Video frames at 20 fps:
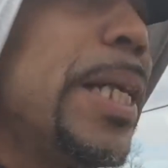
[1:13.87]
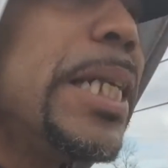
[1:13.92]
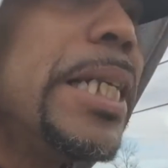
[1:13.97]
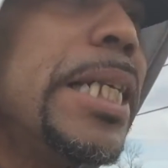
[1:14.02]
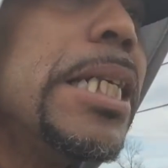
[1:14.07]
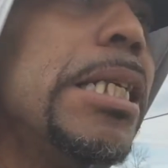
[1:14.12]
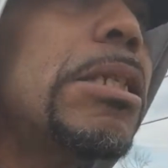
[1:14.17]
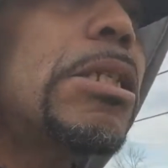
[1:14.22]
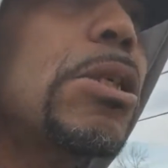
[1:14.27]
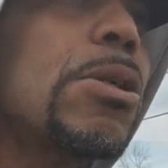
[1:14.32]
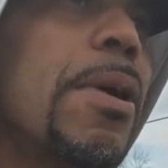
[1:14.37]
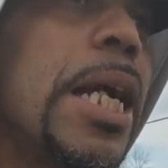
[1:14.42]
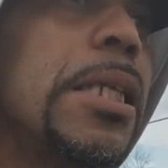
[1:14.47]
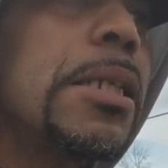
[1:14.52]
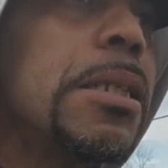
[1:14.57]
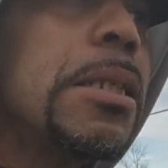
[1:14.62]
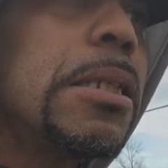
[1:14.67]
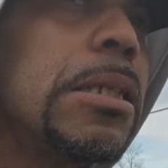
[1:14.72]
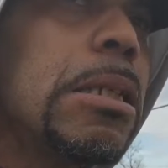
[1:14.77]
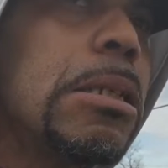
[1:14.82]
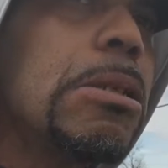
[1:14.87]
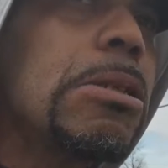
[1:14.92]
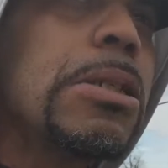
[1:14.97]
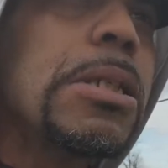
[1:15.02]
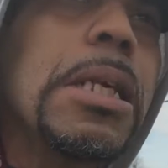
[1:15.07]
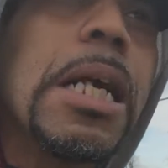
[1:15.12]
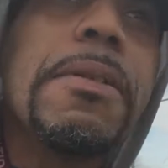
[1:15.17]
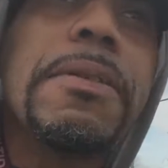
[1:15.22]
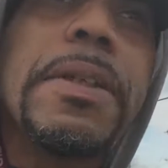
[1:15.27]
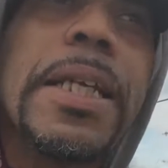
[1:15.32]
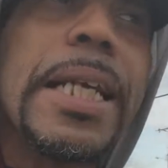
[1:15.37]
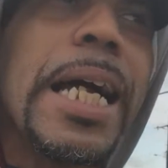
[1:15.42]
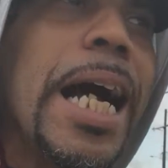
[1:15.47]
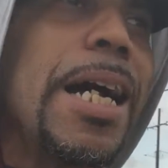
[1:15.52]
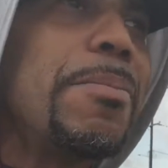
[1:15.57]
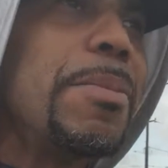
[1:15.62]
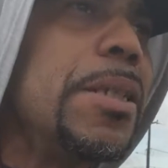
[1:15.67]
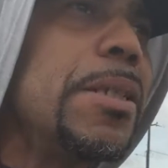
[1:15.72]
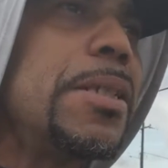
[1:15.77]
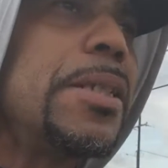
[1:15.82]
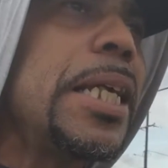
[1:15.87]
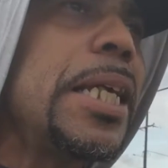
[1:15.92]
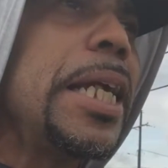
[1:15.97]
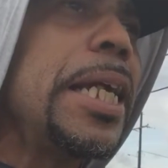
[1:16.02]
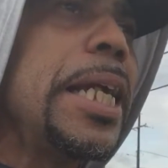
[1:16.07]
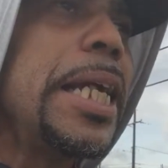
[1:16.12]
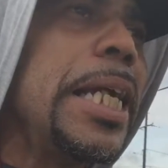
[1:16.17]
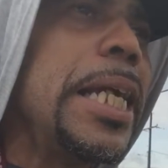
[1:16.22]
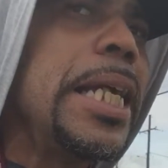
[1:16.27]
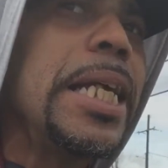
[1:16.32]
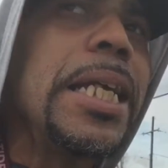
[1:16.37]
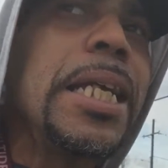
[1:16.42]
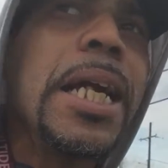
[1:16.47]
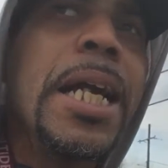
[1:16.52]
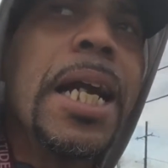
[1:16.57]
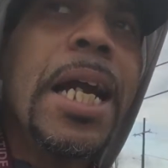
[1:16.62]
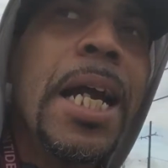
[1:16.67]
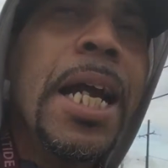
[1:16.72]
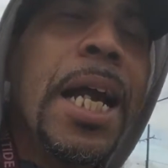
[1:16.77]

been interesting. Little stuff that I've been seeing,